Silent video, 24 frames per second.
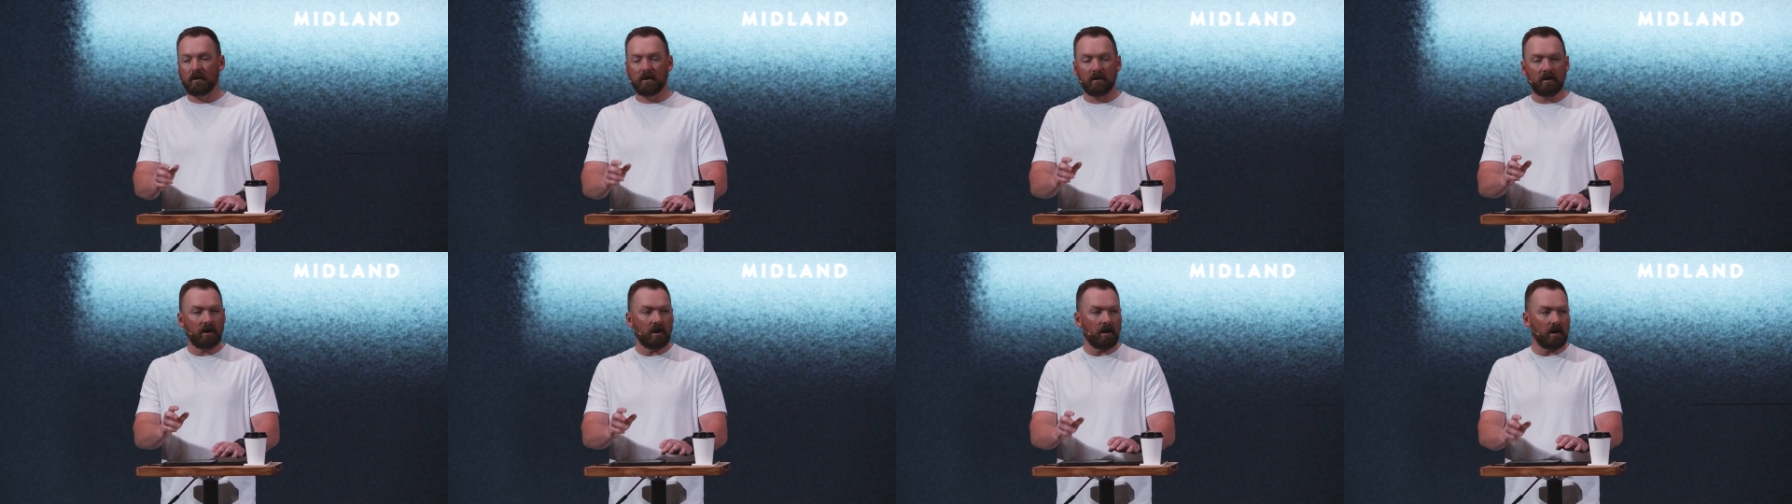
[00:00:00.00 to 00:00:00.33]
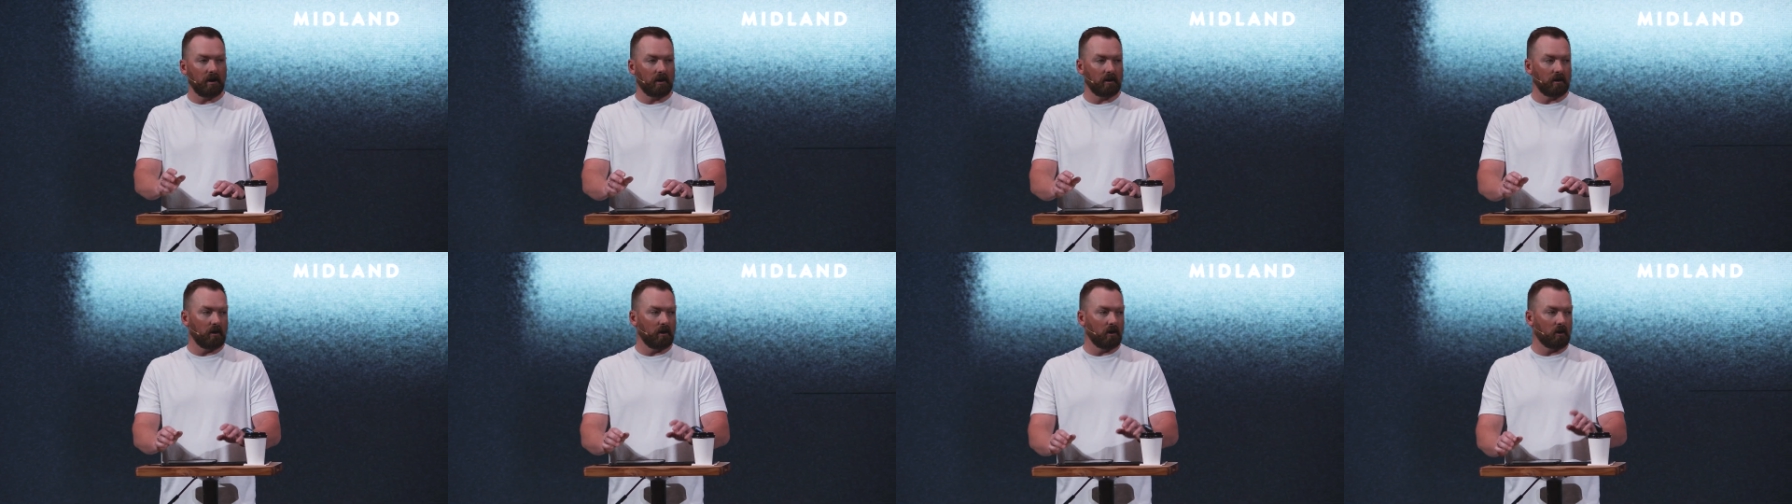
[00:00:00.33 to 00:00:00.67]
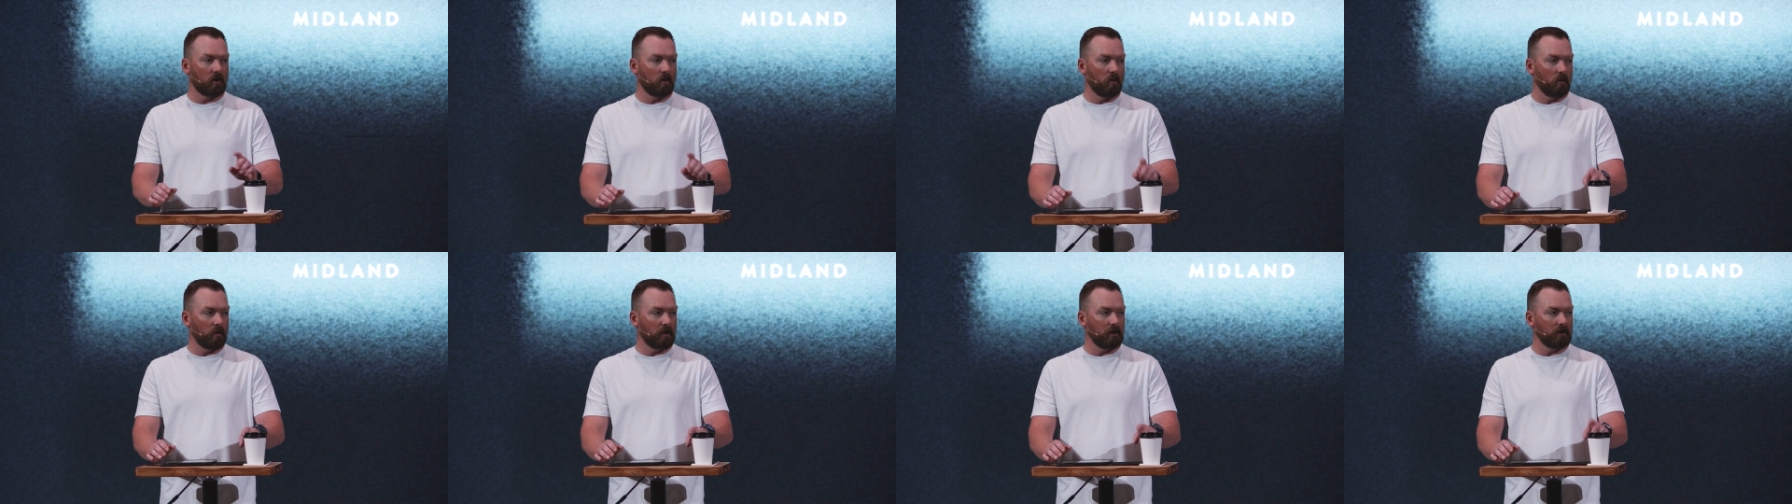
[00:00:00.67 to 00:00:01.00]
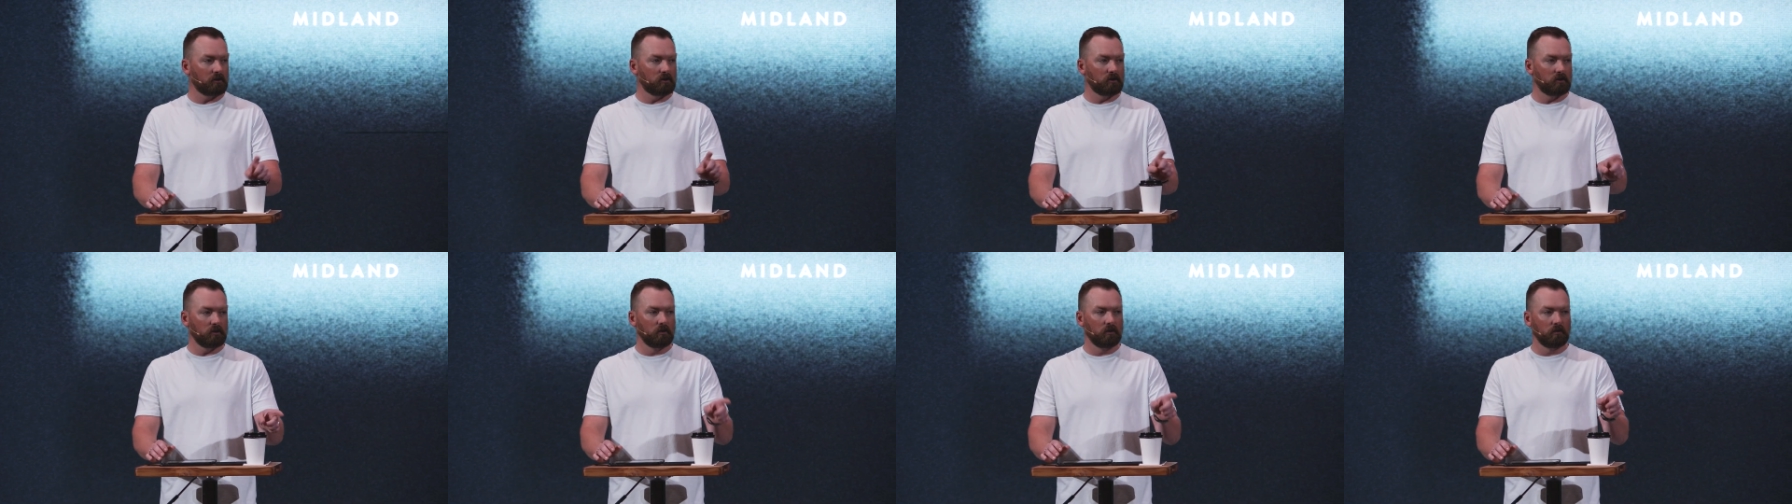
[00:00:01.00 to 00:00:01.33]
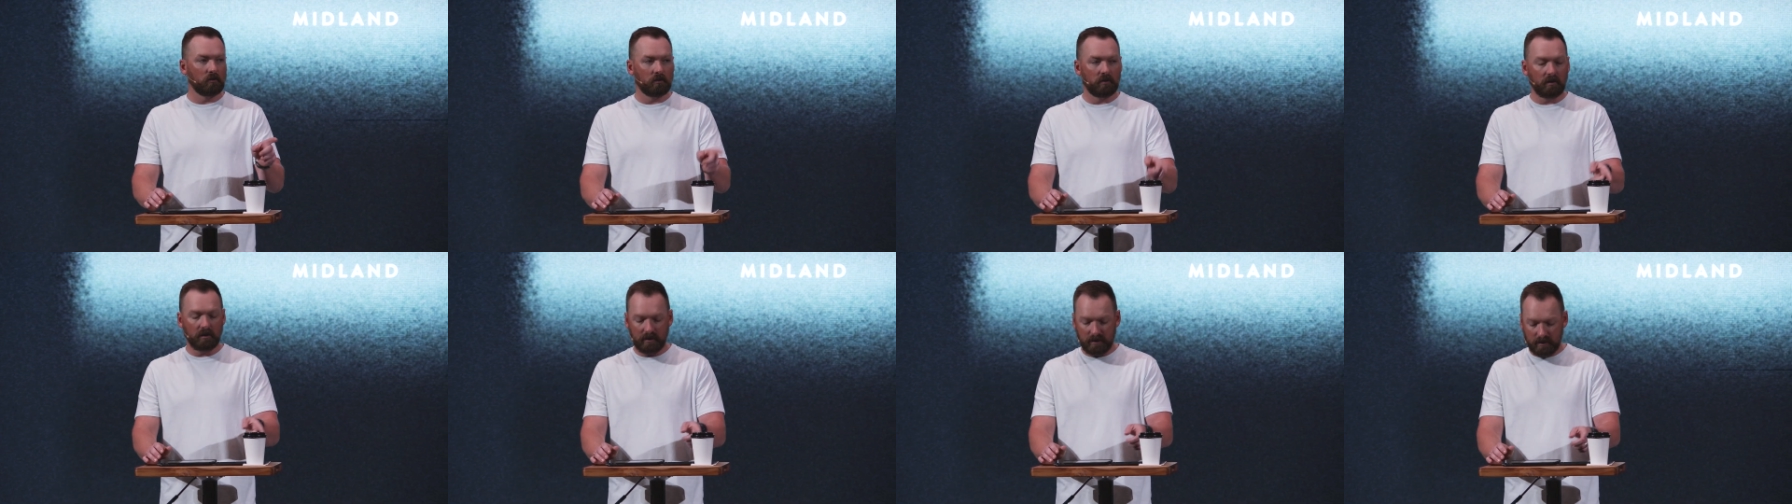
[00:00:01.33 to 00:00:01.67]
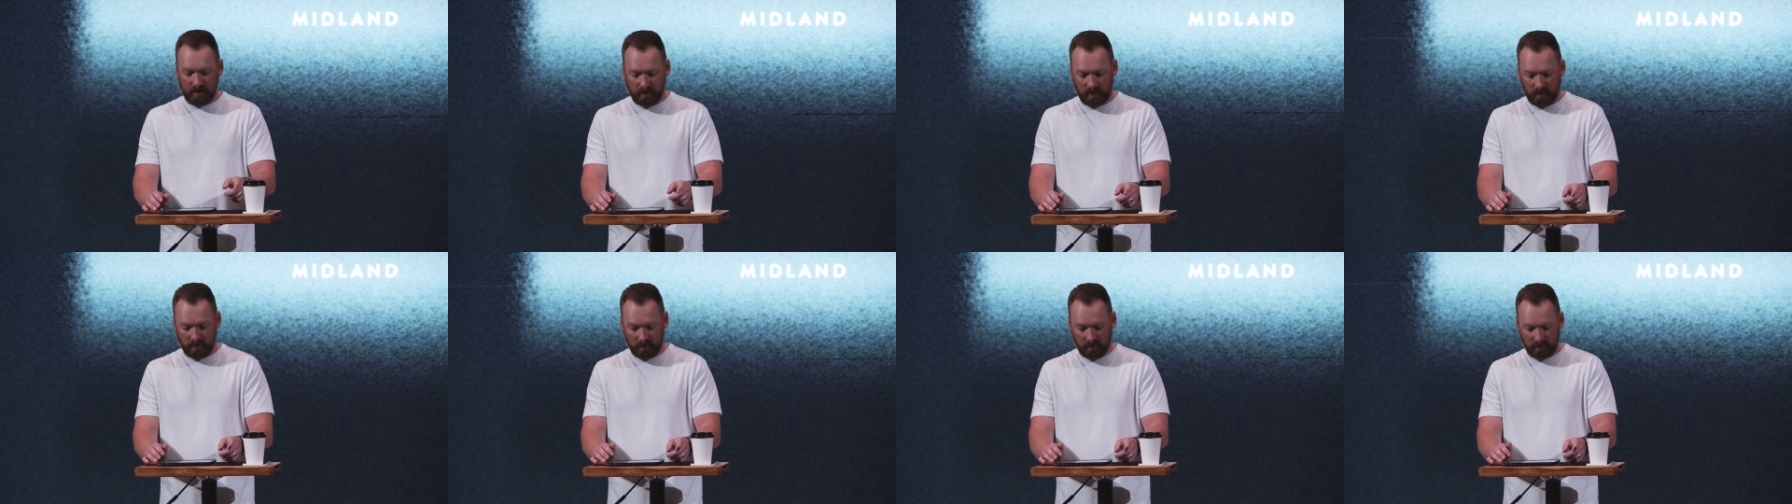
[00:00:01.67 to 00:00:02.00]
not according to the
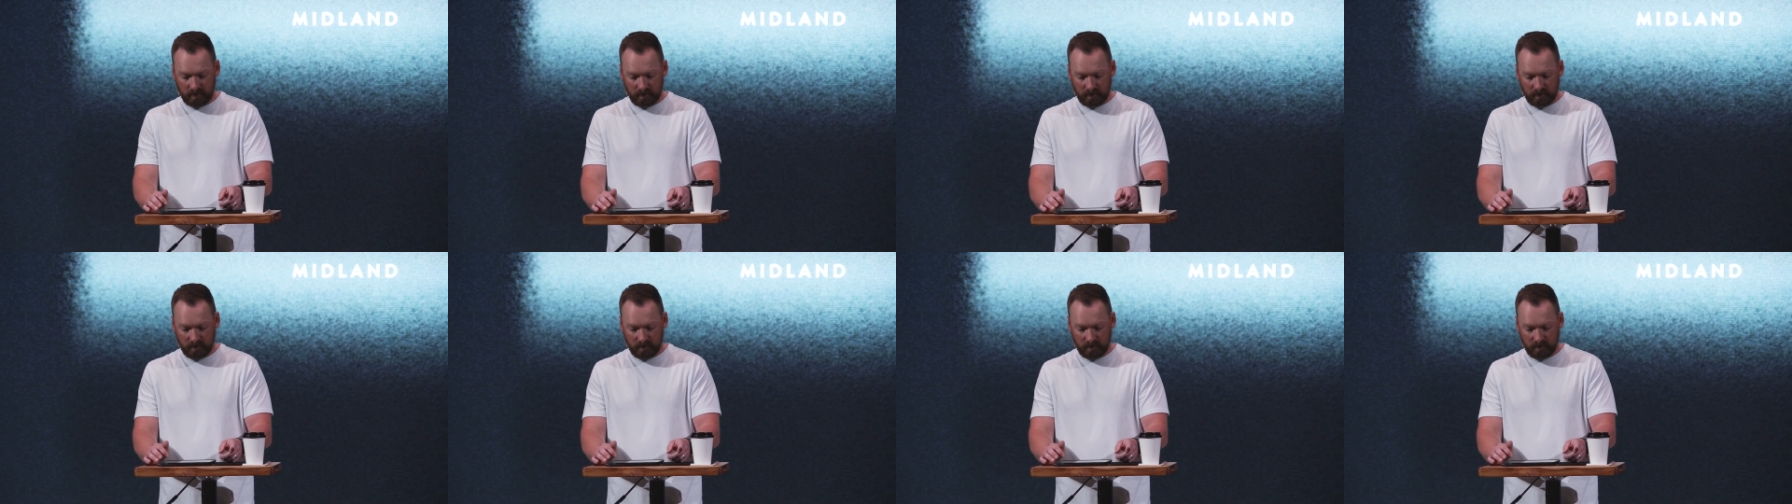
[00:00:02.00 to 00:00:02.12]
need.